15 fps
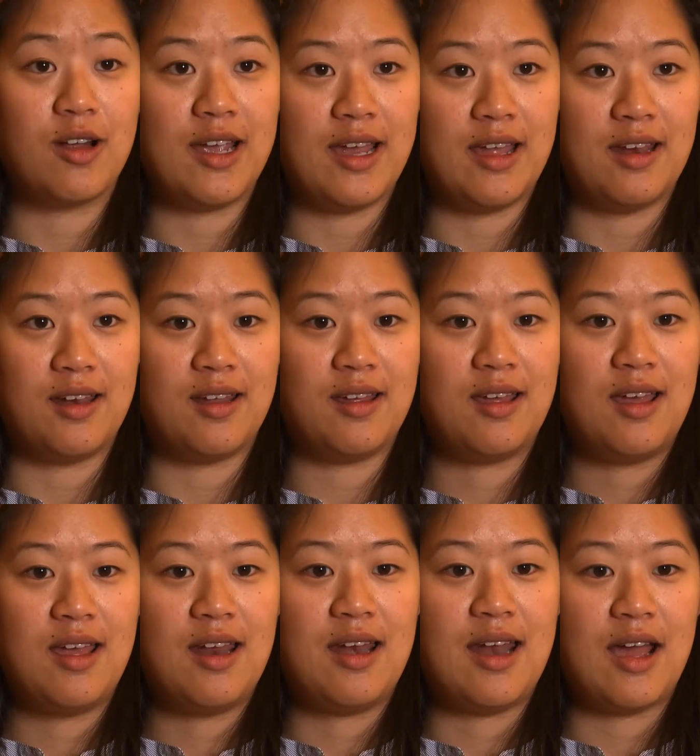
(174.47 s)
in,
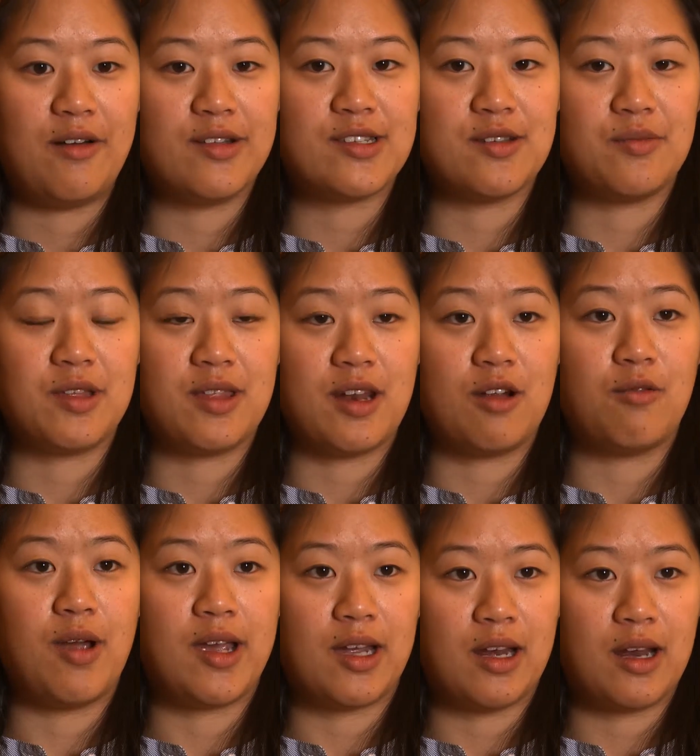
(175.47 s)
now it's something that I
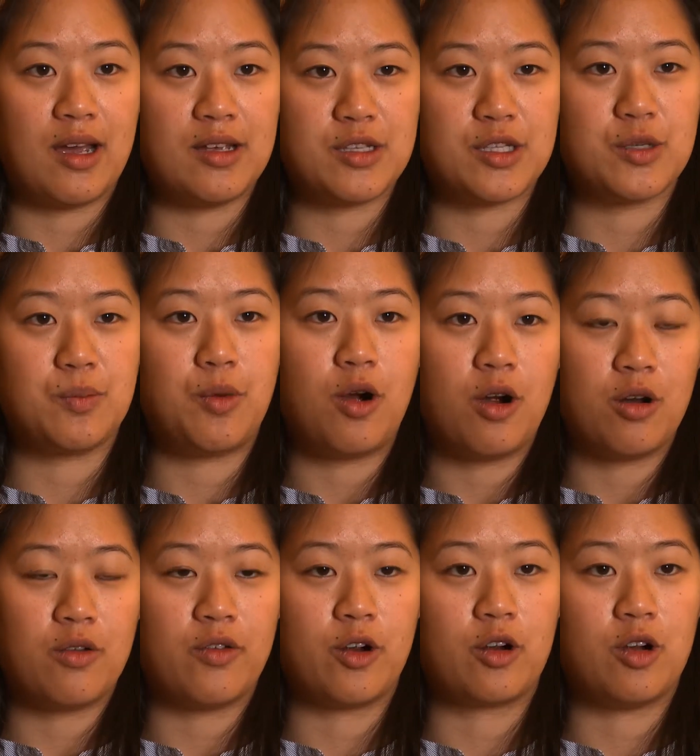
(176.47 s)
recognize. It's a part
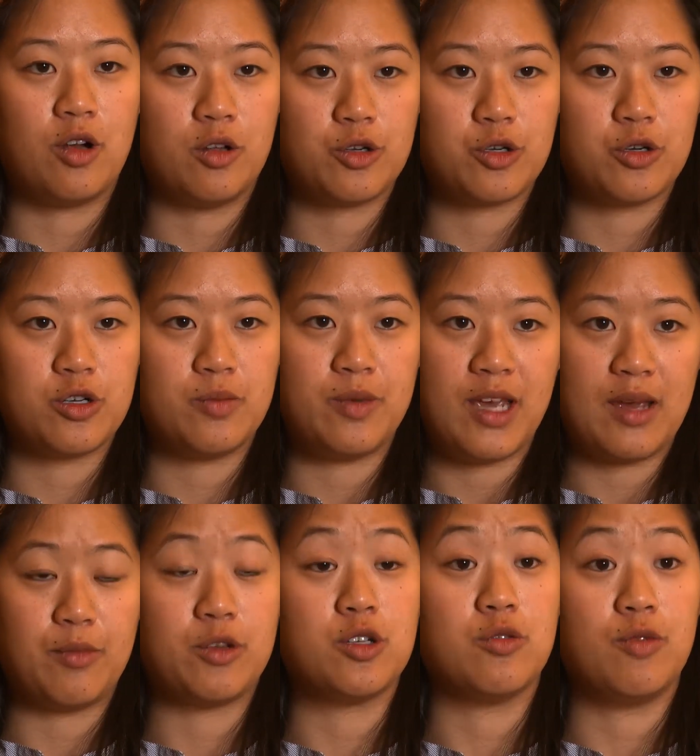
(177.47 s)
of our culture to be
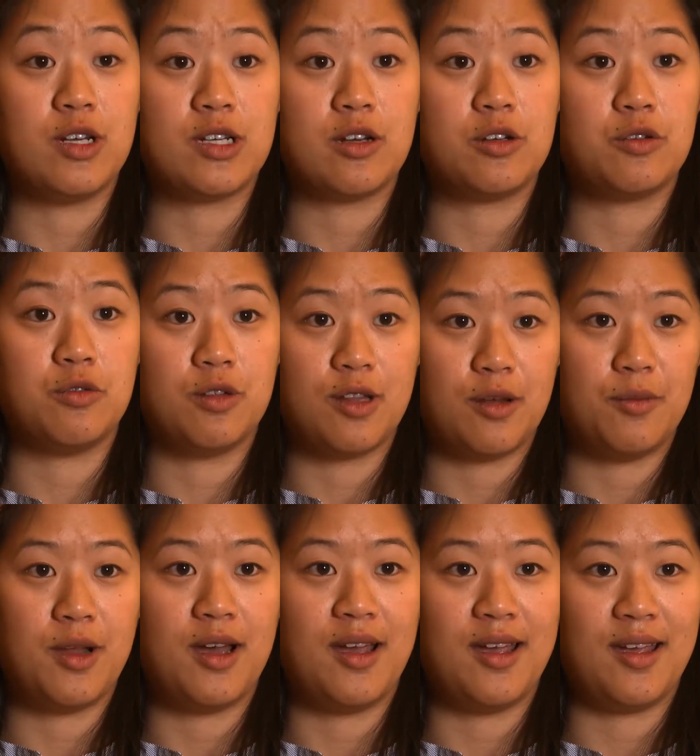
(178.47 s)
able to reach out to
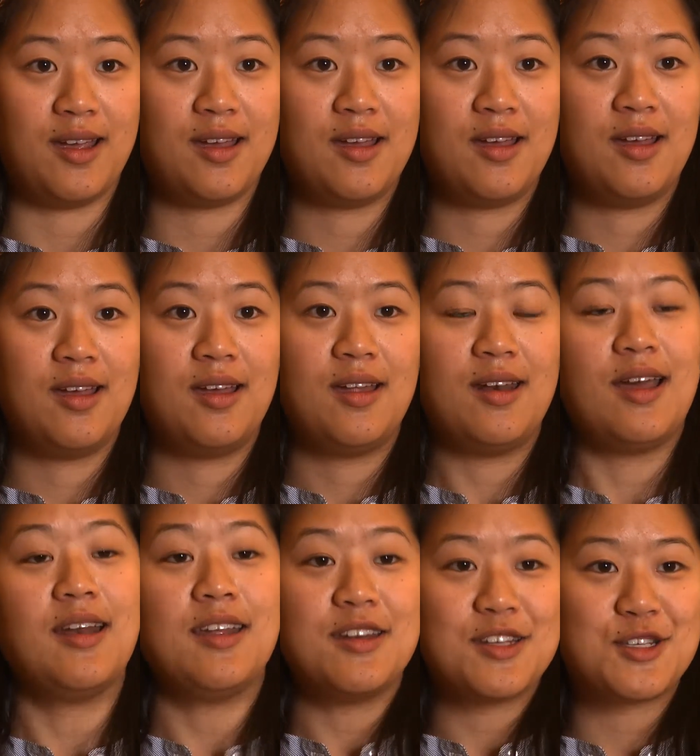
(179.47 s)
alumni,
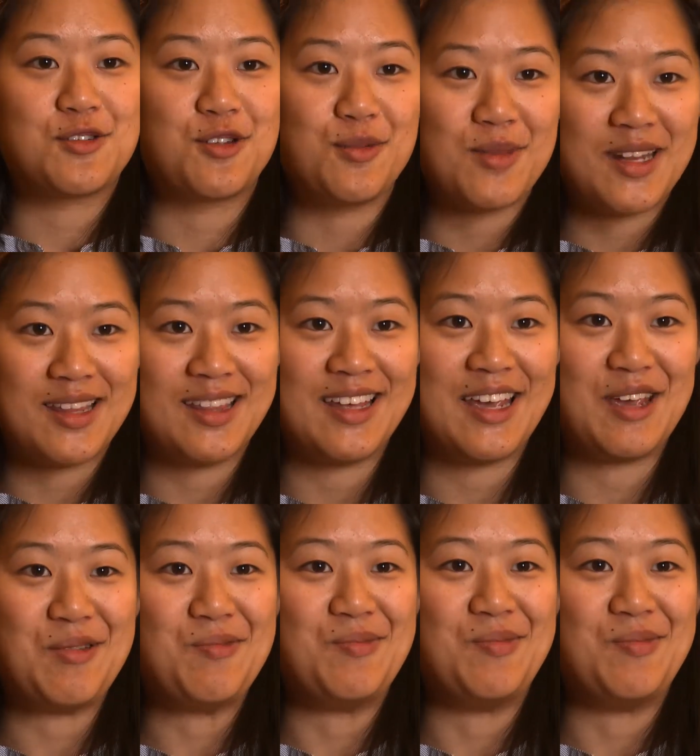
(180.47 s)
not indiscriminately,